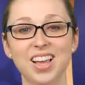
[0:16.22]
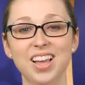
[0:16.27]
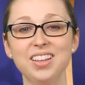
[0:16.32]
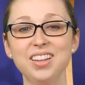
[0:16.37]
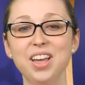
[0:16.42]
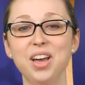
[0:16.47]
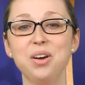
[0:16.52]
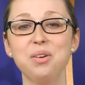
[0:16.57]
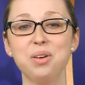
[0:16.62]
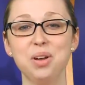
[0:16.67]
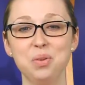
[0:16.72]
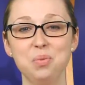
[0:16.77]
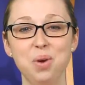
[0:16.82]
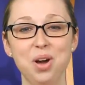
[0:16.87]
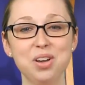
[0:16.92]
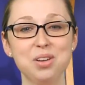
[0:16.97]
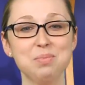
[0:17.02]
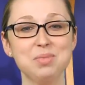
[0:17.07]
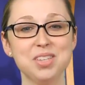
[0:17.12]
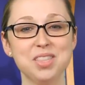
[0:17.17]
Hello, and
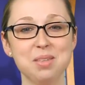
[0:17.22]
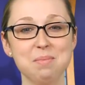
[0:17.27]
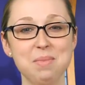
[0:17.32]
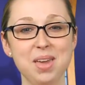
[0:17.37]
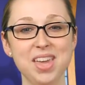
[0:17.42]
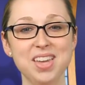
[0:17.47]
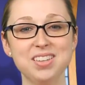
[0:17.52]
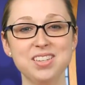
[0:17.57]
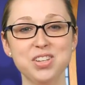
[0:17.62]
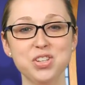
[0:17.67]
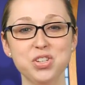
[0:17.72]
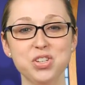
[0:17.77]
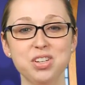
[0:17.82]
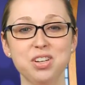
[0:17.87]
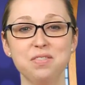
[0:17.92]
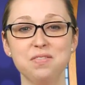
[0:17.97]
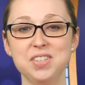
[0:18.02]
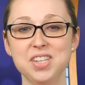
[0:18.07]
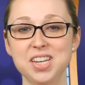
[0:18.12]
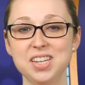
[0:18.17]
welcome to the May edition
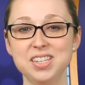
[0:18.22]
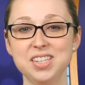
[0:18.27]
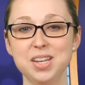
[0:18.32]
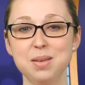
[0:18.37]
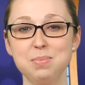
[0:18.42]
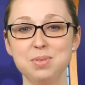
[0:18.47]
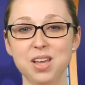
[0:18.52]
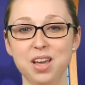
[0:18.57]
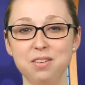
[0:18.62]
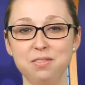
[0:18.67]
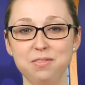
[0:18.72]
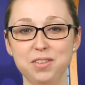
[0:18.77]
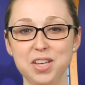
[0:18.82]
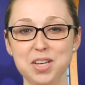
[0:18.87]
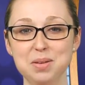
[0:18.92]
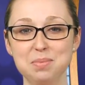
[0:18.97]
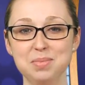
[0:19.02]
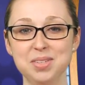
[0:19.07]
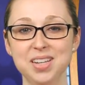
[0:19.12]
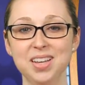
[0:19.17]
of Tint Tips on
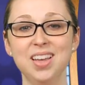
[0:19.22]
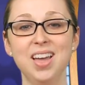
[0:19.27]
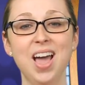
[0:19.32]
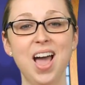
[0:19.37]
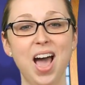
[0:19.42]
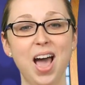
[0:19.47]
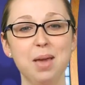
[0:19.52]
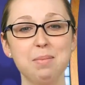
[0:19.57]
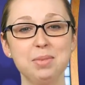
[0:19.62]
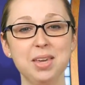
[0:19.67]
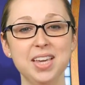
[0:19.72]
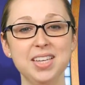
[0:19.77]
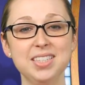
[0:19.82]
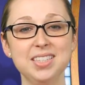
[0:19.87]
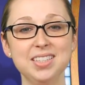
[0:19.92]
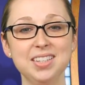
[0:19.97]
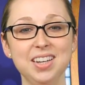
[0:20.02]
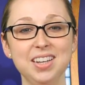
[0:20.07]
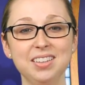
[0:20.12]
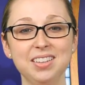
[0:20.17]
Filmed. I'm
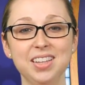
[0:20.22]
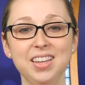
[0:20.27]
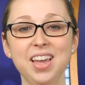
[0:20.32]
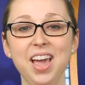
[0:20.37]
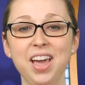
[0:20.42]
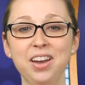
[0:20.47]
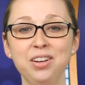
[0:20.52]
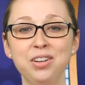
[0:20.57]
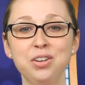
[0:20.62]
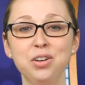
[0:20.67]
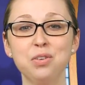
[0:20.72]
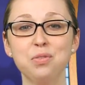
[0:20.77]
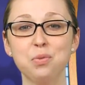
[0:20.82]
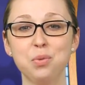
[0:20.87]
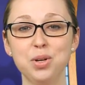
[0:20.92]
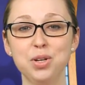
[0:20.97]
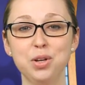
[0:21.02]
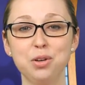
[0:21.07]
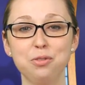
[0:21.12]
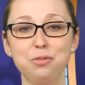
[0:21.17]
Casey Neely, editor of
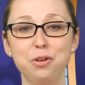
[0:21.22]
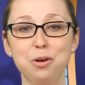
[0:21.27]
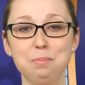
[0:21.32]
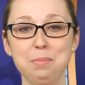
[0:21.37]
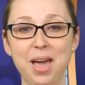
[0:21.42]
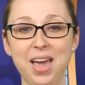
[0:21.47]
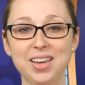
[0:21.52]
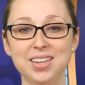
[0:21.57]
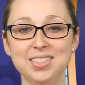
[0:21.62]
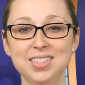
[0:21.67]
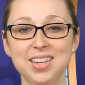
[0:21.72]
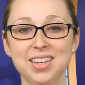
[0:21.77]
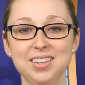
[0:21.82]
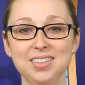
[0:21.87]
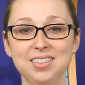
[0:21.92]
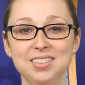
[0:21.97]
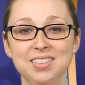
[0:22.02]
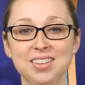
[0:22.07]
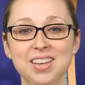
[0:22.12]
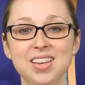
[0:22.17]
Window Film
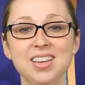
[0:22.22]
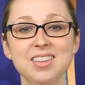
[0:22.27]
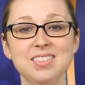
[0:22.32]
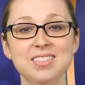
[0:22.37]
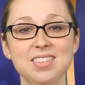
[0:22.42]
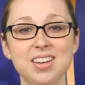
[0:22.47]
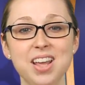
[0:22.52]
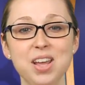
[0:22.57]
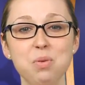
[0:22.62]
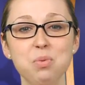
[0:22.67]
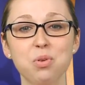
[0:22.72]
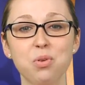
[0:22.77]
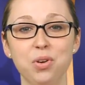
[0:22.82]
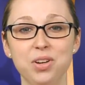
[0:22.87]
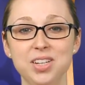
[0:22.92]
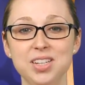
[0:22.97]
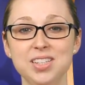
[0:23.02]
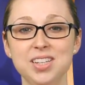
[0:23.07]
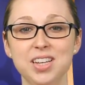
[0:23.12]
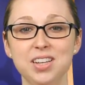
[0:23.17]
Magazine. Today we're
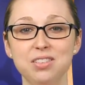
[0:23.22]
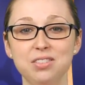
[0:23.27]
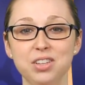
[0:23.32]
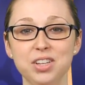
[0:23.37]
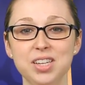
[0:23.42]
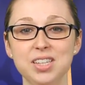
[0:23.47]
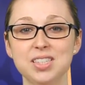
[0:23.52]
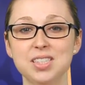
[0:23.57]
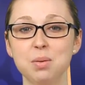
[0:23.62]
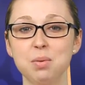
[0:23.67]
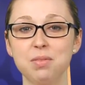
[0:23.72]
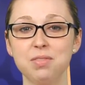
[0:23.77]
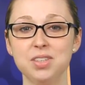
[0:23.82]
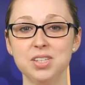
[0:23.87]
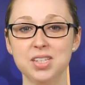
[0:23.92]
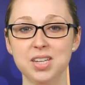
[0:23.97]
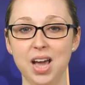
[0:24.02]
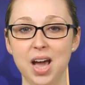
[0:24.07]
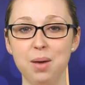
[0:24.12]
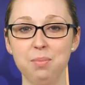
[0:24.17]
going to take a look at some of the
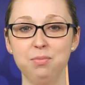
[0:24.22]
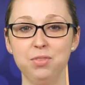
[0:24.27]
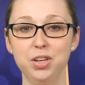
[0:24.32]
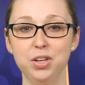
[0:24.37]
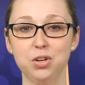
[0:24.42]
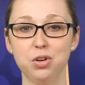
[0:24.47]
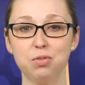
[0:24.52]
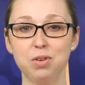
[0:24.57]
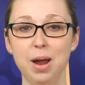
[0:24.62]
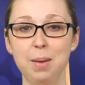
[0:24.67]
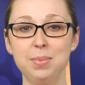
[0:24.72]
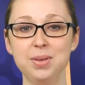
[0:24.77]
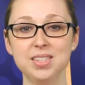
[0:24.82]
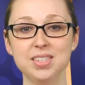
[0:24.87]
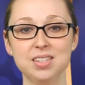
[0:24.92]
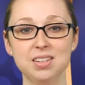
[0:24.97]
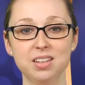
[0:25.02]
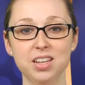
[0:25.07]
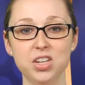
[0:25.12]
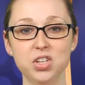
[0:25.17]
top vehicle wrap
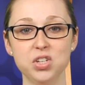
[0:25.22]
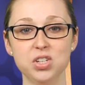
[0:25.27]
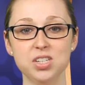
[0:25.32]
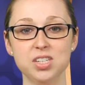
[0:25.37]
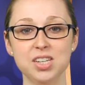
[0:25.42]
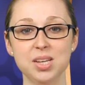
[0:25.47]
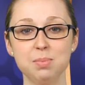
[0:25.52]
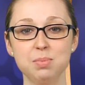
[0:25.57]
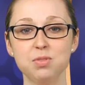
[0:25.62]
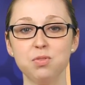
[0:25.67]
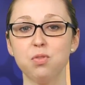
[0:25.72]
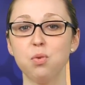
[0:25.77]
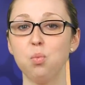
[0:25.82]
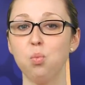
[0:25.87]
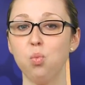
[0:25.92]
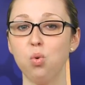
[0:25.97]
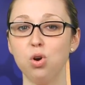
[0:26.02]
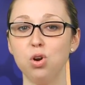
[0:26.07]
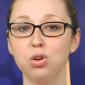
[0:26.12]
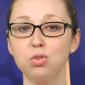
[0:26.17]
installation tips
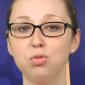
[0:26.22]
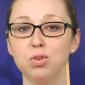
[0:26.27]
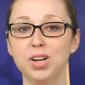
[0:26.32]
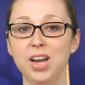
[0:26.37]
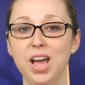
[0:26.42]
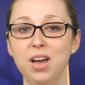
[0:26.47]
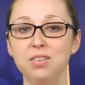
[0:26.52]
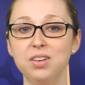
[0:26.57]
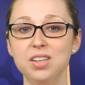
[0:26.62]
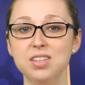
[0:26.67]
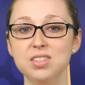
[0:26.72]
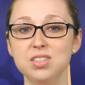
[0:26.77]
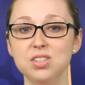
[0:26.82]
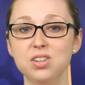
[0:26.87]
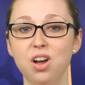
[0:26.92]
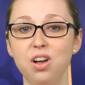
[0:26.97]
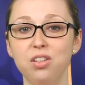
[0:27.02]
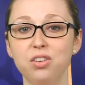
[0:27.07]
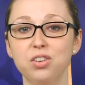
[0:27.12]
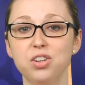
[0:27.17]
from world-renowned
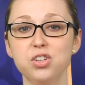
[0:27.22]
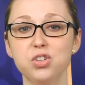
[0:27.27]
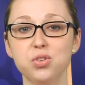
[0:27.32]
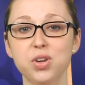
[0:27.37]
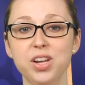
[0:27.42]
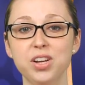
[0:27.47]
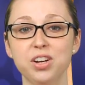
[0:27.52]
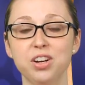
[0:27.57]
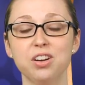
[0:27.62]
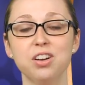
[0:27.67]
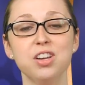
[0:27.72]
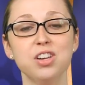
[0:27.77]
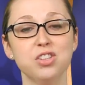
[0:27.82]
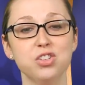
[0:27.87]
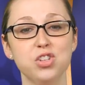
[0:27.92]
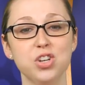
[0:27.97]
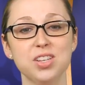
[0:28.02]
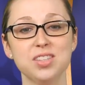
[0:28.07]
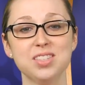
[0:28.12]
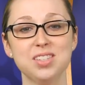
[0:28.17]
installer and trainer
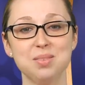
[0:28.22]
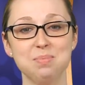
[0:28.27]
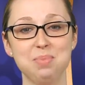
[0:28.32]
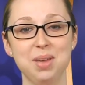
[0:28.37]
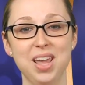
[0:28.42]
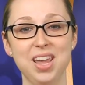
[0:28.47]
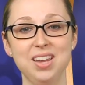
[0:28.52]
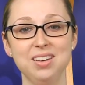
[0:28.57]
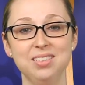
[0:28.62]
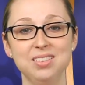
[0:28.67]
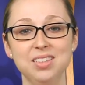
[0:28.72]
Justin Pate.